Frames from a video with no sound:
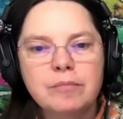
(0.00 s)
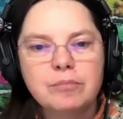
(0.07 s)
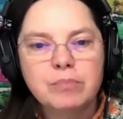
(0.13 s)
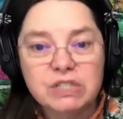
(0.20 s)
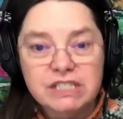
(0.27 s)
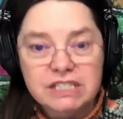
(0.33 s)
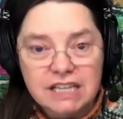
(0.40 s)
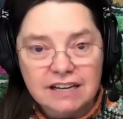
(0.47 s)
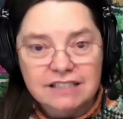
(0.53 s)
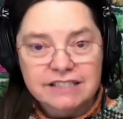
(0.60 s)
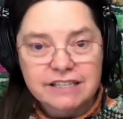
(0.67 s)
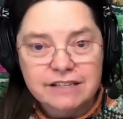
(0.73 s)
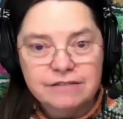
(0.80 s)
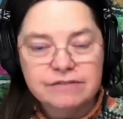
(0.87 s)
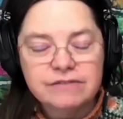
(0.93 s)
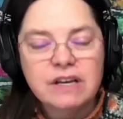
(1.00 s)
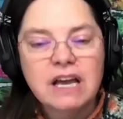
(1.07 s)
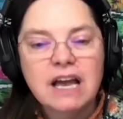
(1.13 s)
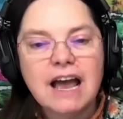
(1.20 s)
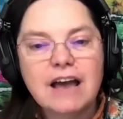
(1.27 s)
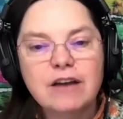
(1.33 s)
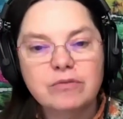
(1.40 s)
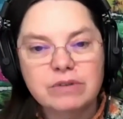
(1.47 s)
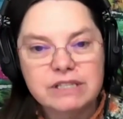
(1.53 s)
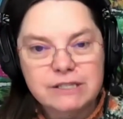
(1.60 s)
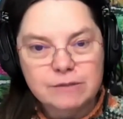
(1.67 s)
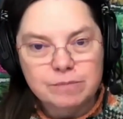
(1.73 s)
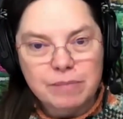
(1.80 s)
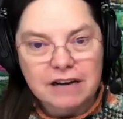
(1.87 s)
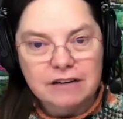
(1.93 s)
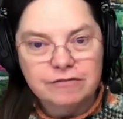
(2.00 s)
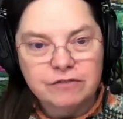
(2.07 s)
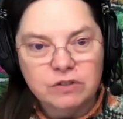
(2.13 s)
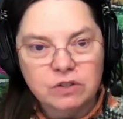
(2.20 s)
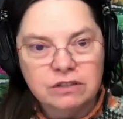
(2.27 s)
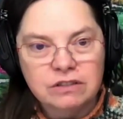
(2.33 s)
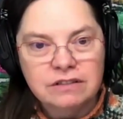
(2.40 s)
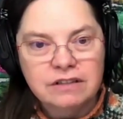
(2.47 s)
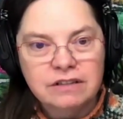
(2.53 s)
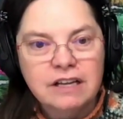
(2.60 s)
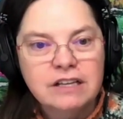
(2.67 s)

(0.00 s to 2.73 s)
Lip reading: productive and respectful.